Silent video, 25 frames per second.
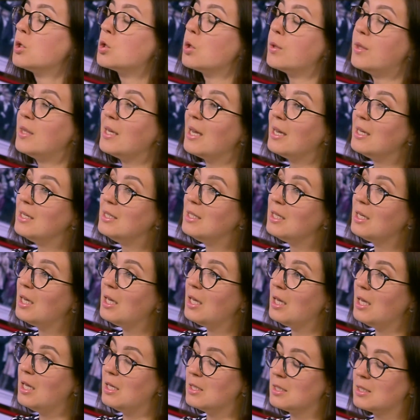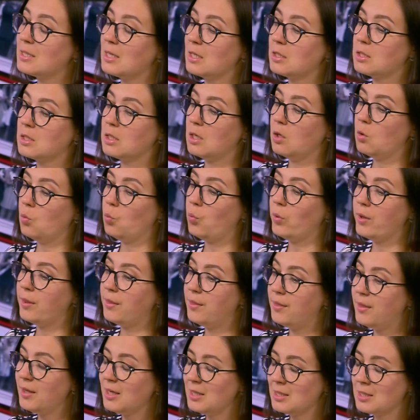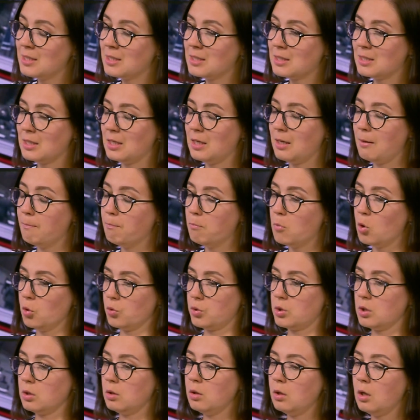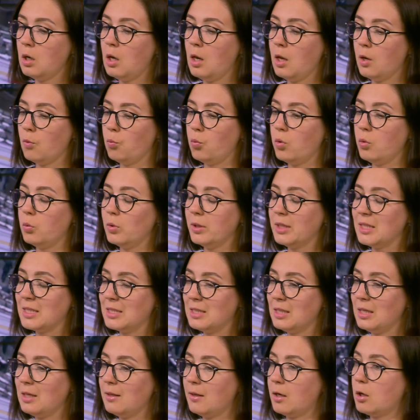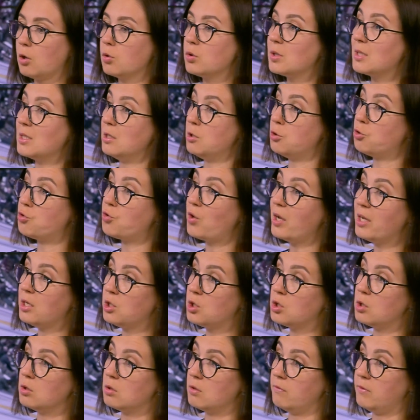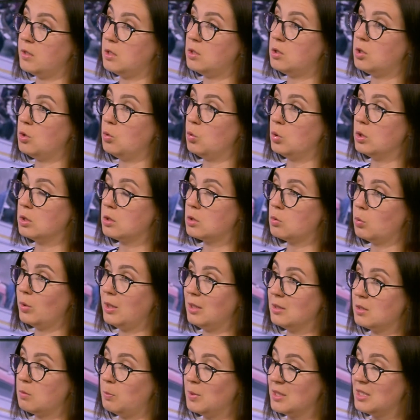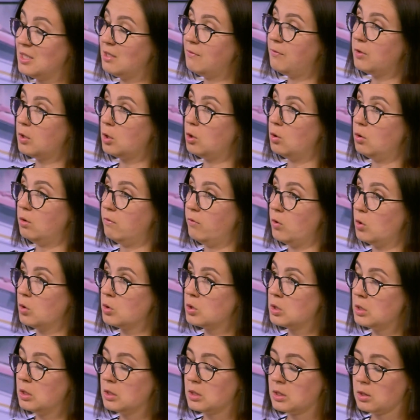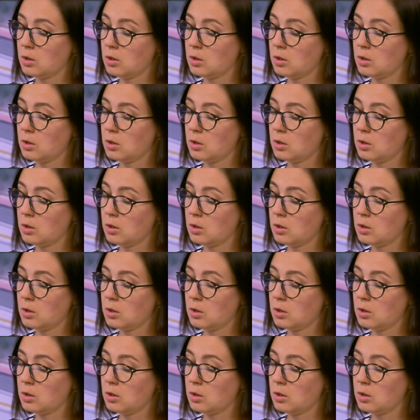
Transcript: So the idea is that with this model, we will see the concentrations of the students within specific universities,